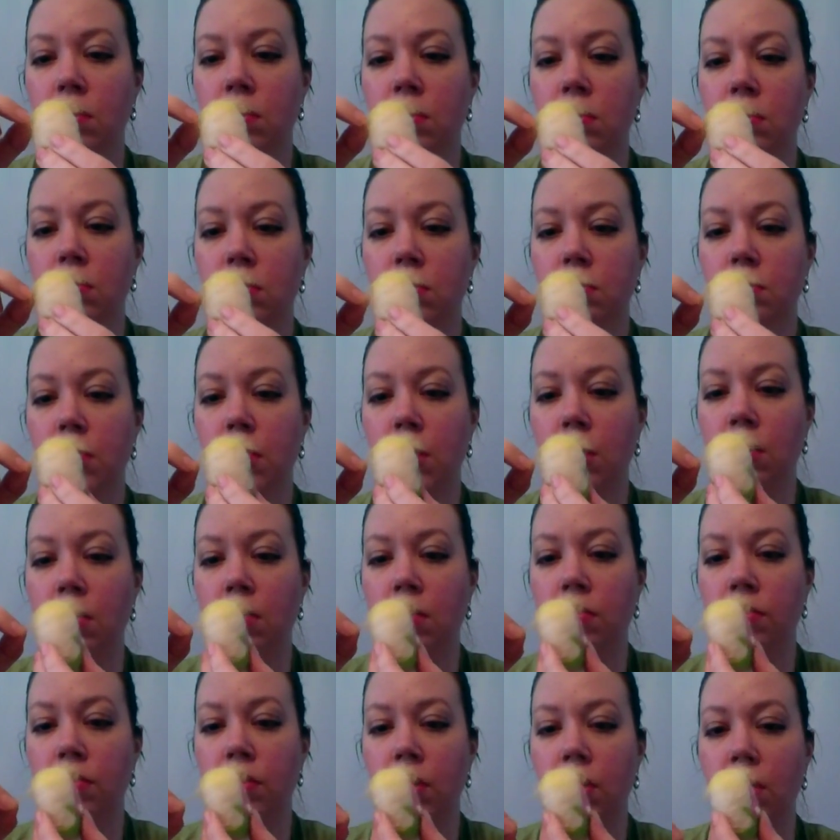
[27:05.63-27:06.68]
So now
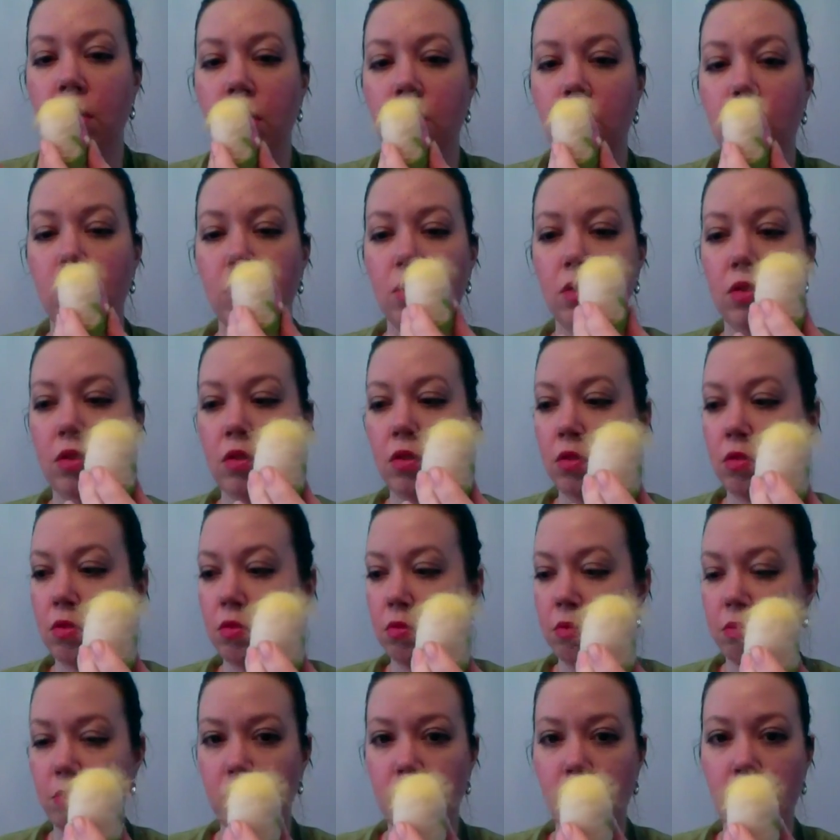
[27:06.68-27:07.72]
I've got little
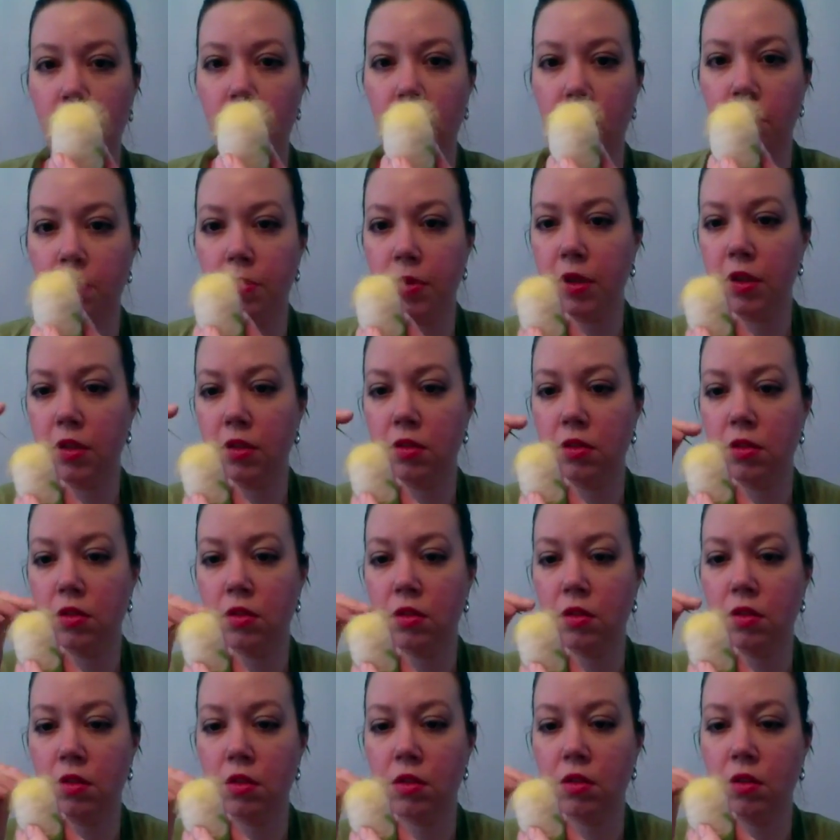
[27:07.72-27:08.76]
black bits
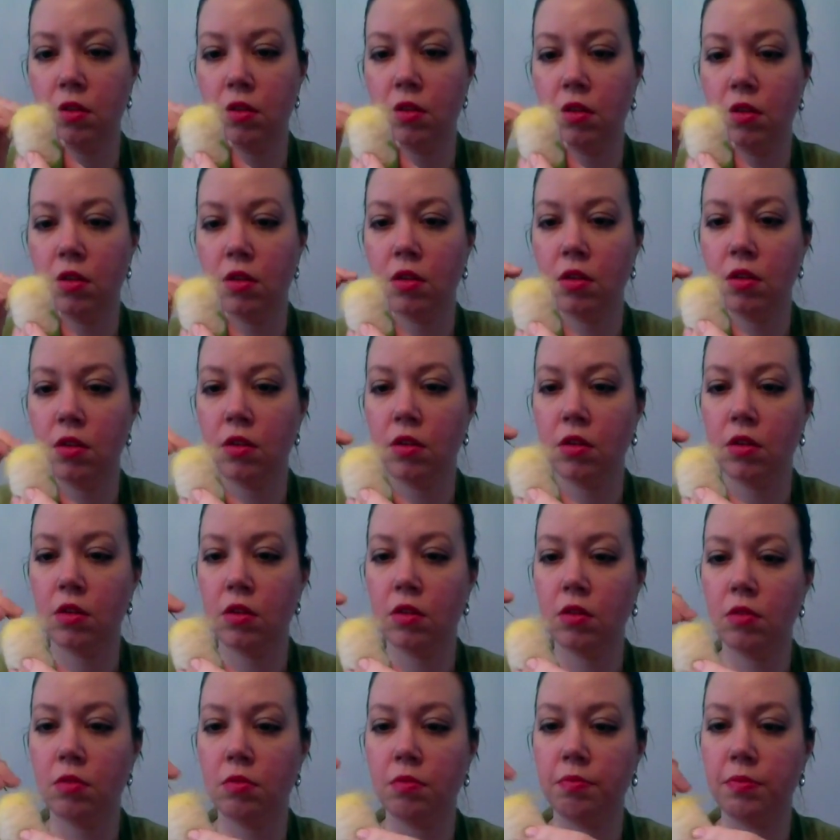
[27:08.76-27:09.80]

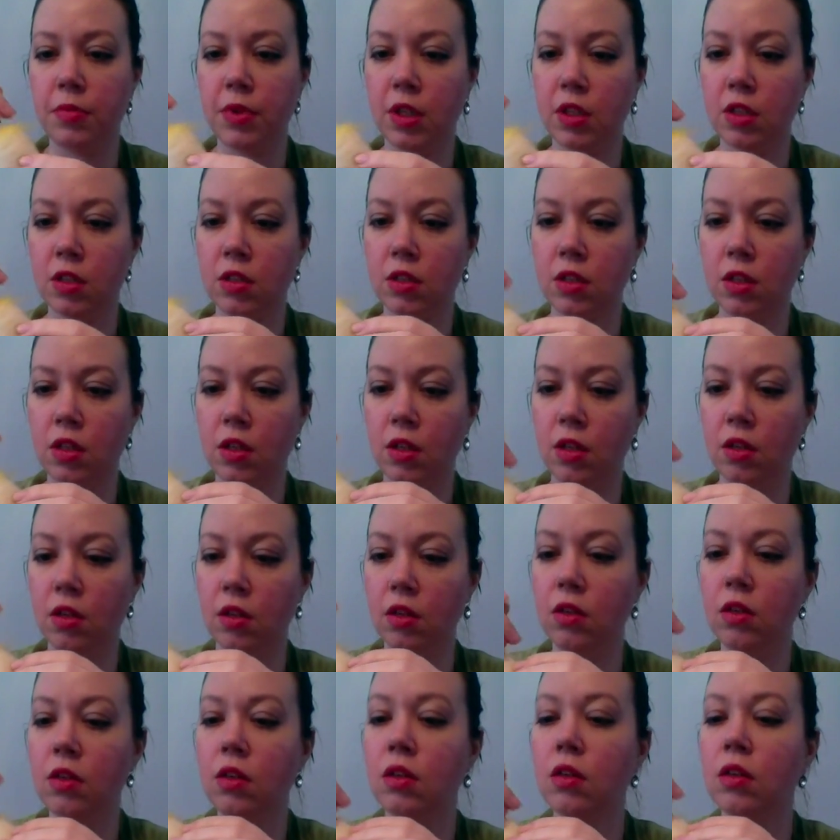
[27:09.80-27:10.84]
mixed in.
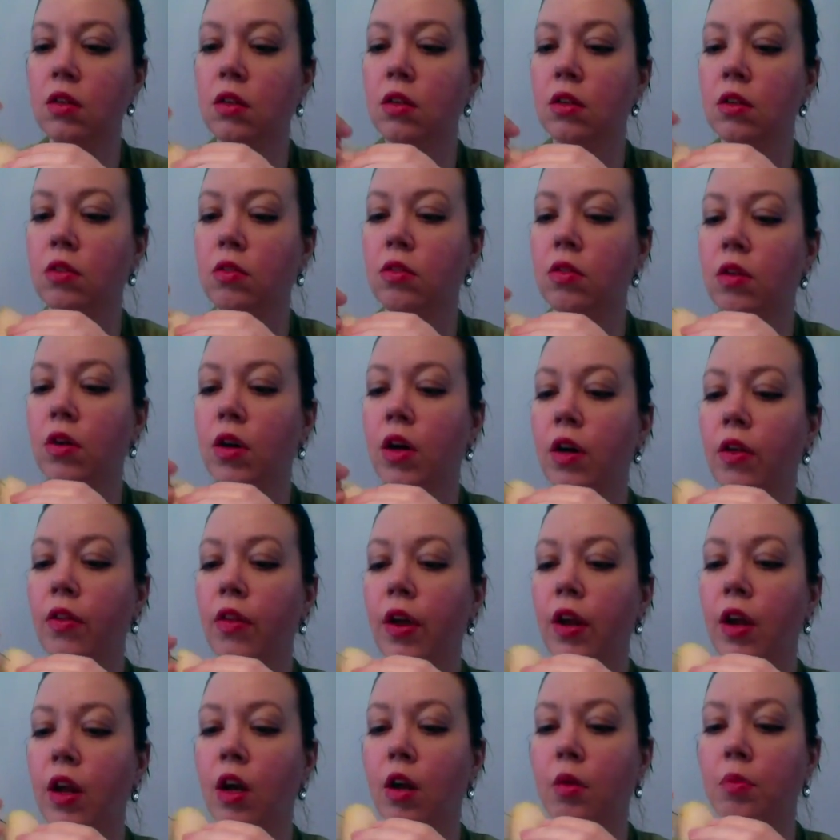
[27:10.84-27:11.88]
I don't know how
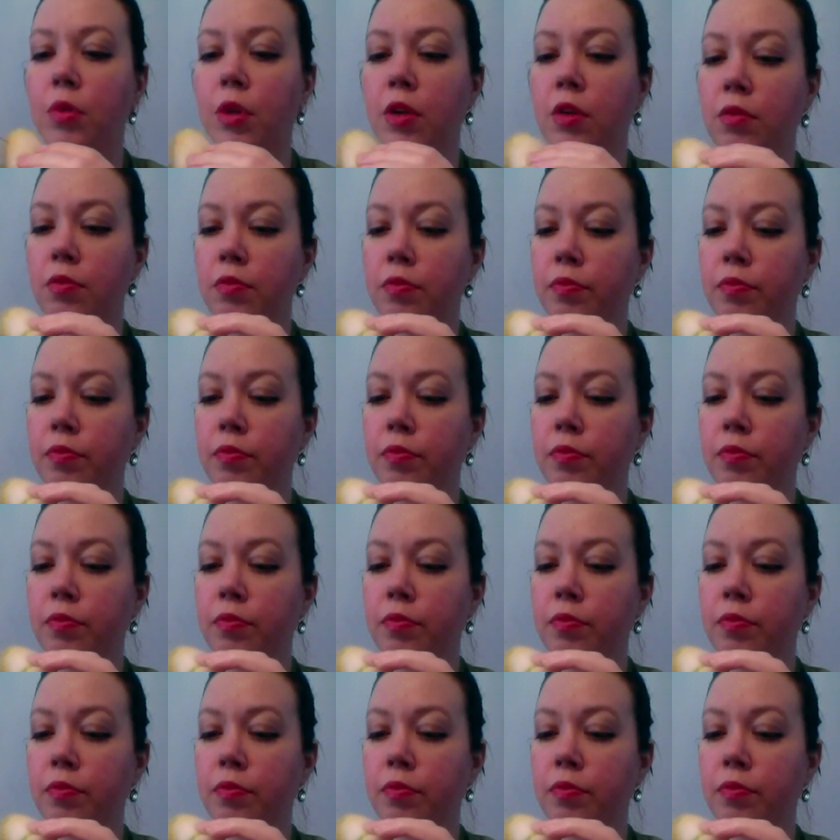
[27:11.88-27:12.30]
that happened.